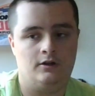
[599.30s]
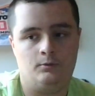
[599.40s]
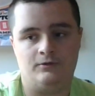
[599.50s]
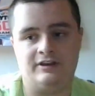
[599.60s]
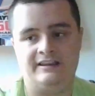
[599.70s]

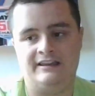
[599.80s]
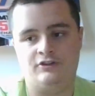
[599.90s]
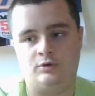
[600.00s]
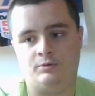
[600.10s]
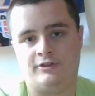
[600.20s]
with getting
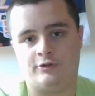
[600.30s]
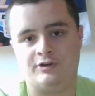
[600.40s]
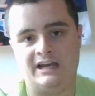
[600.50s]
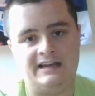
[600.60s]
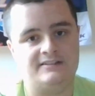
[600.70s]
into it with other
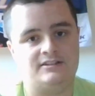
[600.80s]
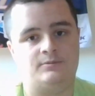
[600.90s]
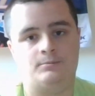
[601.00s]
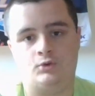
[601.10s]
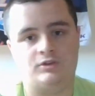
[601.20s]
guys
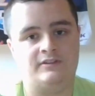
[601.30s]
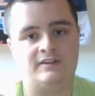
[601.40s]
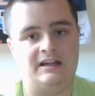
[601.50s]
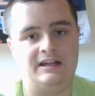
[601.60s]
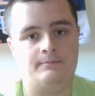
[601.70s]
most of the
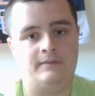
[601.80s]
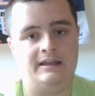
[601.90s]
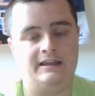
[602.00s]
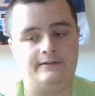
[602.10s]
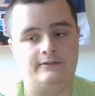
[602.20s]
time.
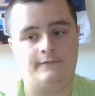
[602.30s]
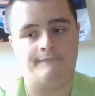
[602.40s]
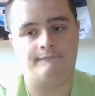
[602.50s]
And